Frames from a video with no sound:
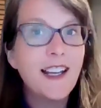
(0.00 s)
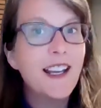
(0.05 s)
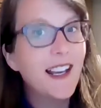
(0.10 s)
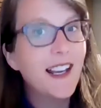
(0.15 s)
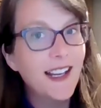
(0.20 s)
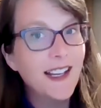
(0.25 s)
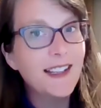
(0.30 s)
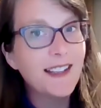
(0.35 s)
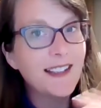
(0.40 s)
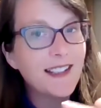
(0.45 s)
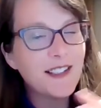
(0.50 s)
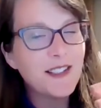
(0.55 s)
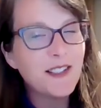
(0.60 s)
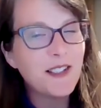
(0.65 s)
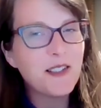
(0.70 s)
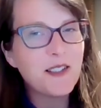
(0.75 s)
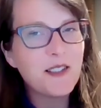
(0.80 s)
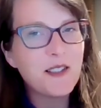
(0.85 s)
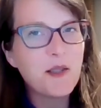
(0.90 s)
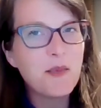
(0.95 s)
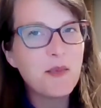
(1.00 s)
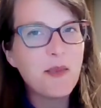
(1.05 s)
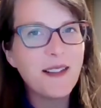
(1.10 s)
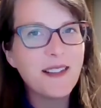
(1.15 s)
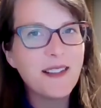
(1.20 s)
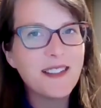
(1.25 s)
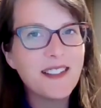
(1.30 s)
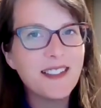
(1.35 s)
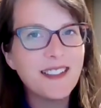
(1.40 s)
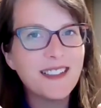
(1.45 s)
and this also
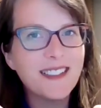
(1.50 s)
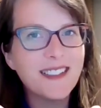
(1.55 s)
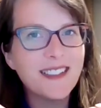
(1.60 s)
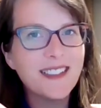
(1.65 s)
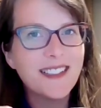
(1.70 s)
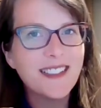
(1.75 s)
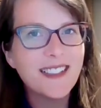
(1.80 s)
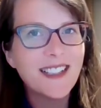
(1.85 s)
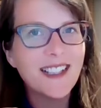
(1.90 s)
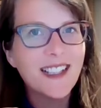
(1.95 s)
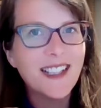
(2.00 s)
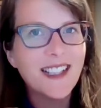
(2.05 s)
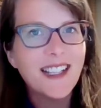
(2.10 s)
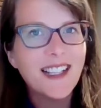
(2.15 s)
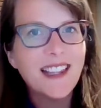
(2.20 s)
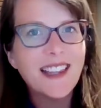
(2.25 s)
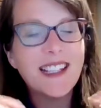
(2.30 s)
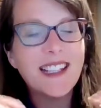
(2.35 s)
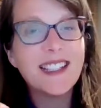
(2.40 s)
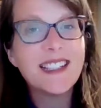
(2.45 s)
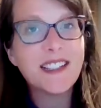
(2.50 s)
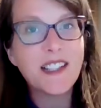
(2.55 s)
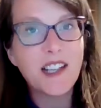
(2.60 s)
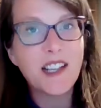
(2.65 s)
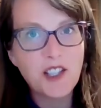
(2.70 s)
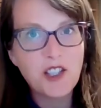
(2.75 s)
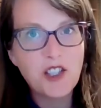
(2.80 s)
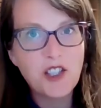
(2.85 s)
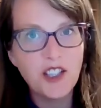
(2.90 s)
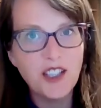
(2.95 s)
depends on the
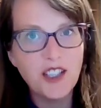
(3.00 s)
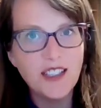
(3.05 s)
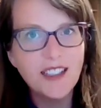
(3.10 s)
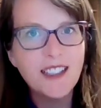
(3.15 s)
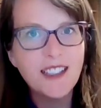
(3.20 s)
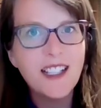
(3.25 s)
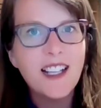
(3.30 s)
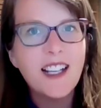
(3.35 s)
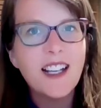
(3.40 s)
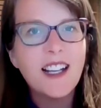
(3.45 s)
section.